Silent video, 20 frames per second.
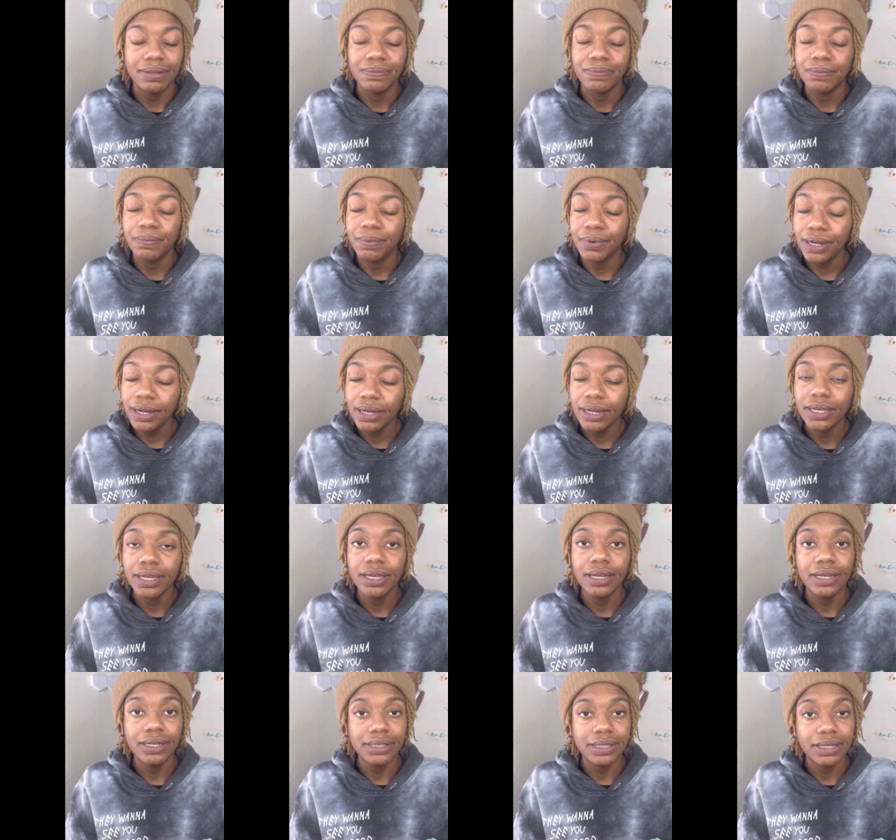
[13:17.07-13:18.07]
we're going to
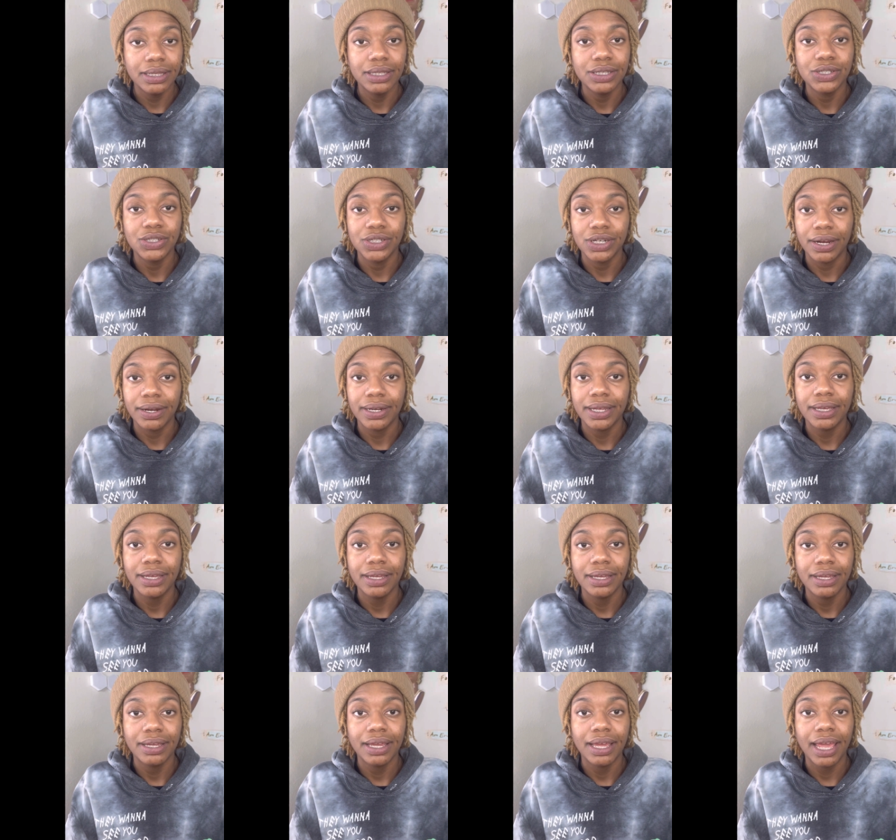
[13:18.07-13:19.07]
get into this journey.
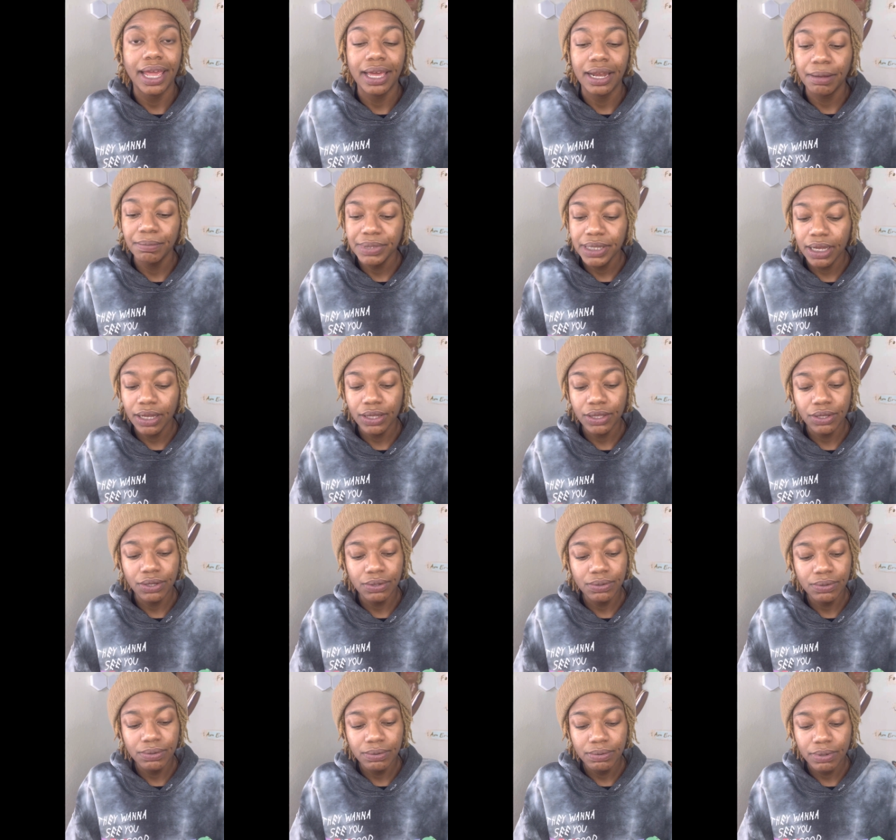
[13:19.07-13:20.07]
And I'm telling
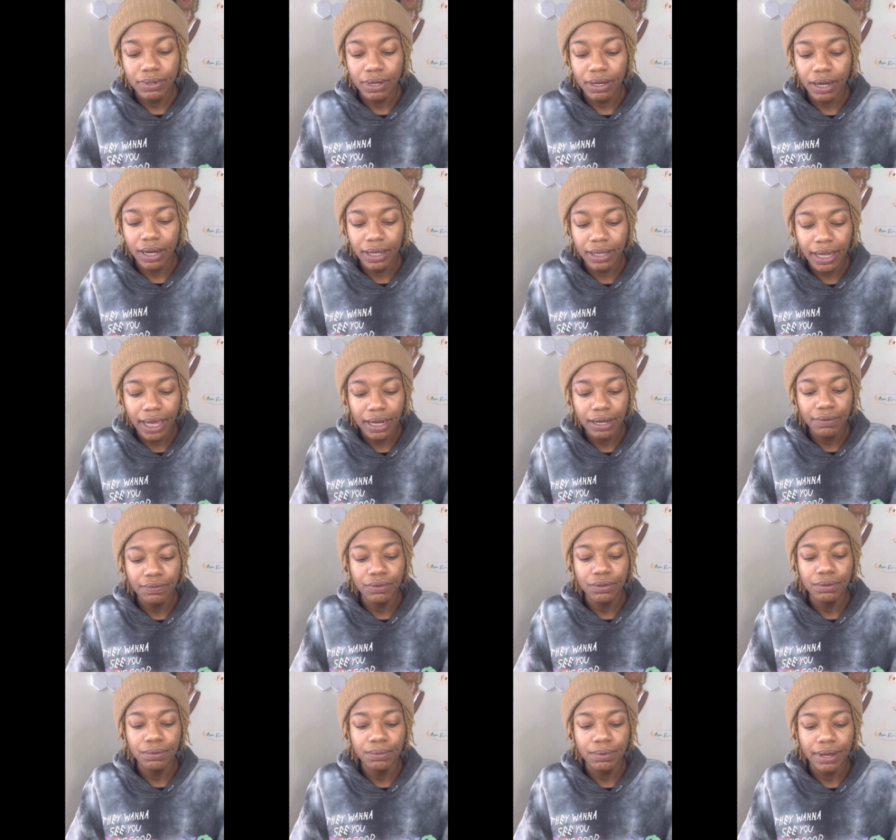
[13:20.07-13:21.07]
you, a lot of
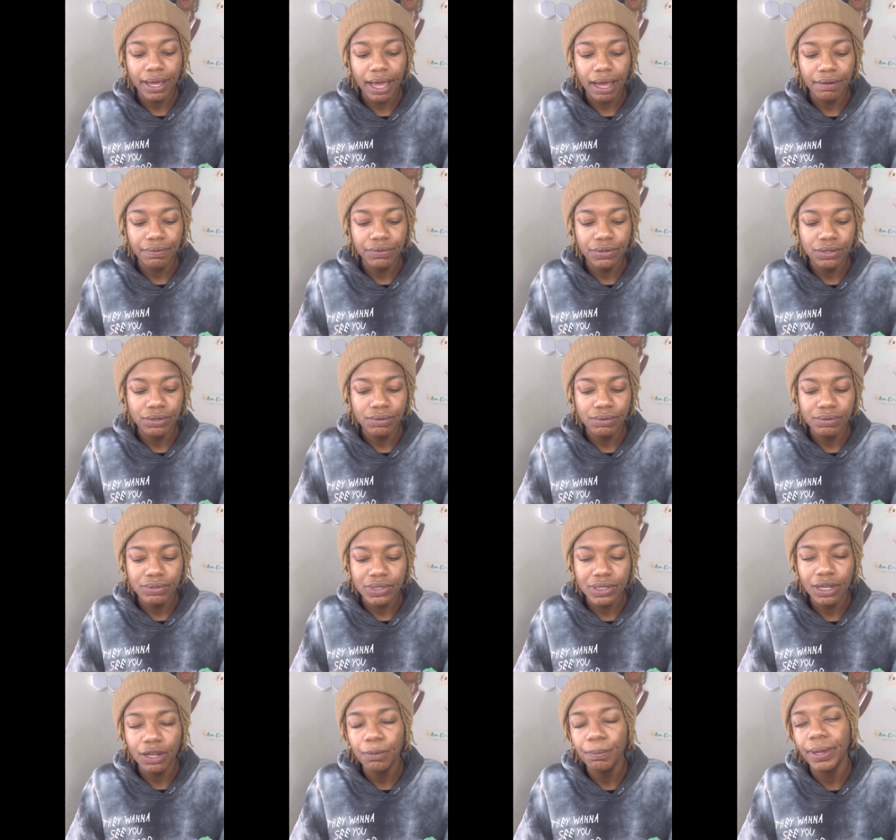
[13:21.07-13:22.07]
you will have to
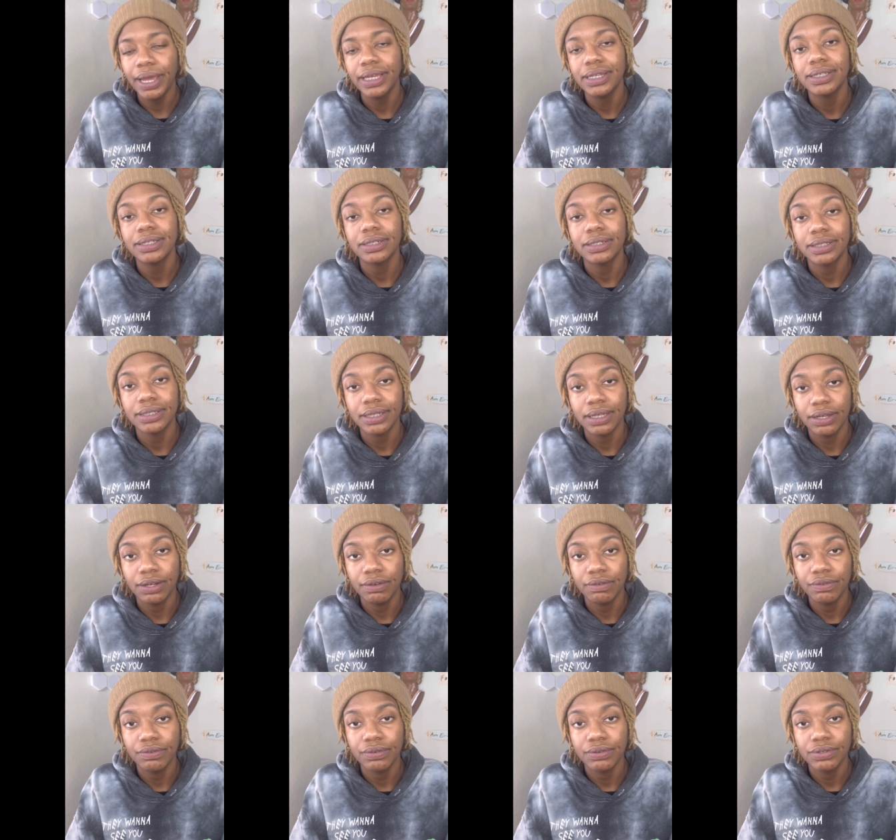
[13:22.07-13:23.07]
slow pace
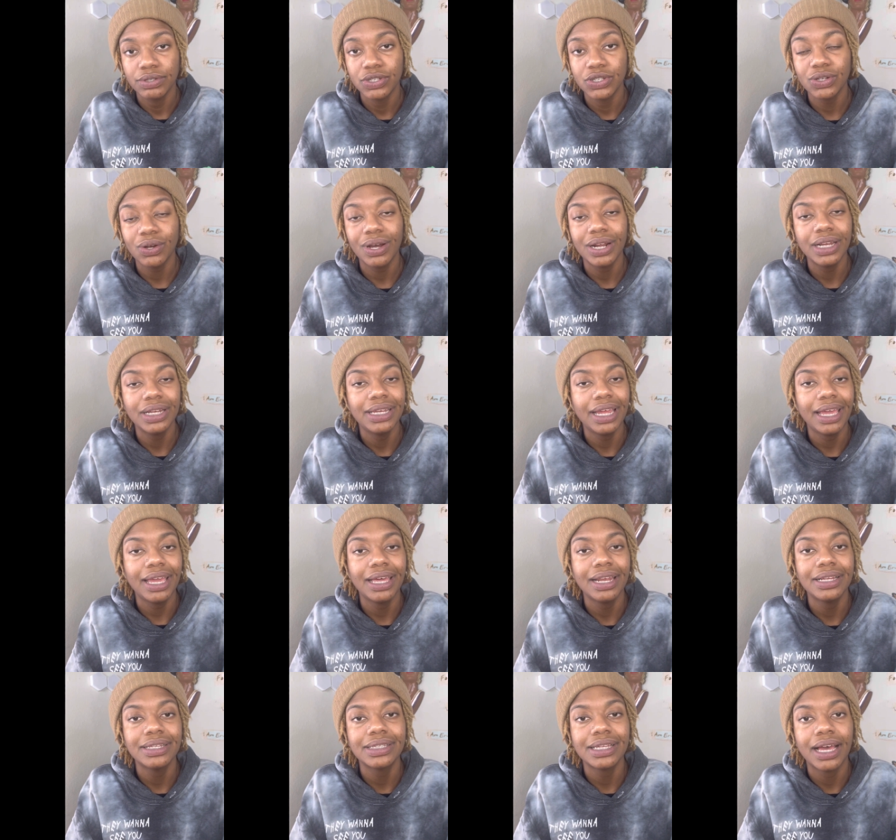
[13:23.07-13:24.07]
yourself. Start a day
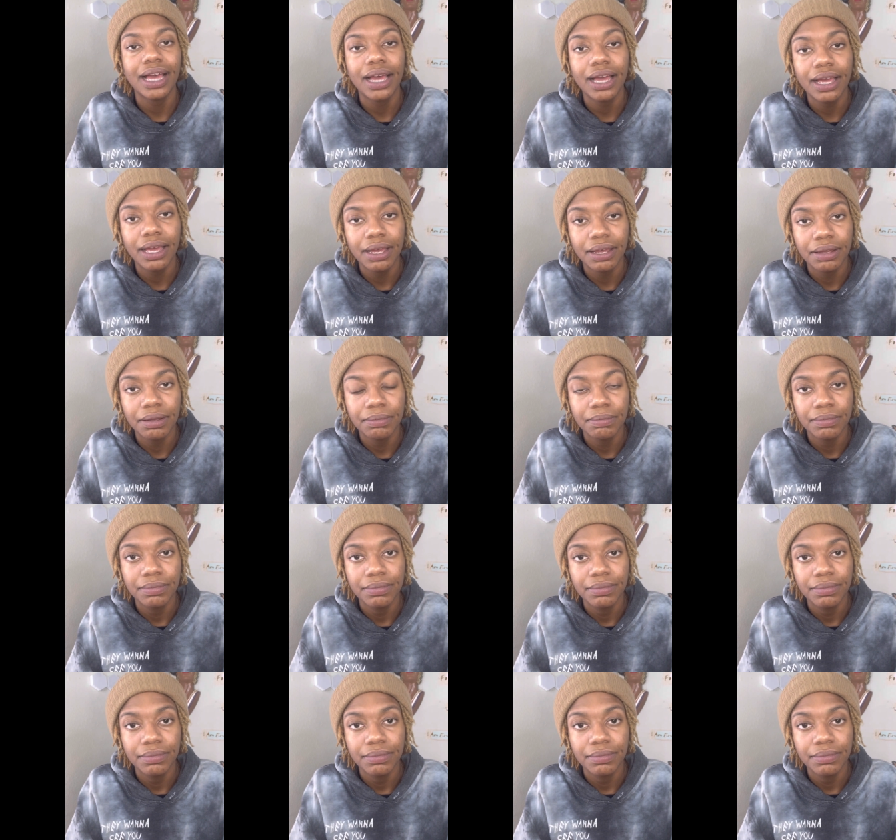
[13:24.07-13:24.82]
at a time.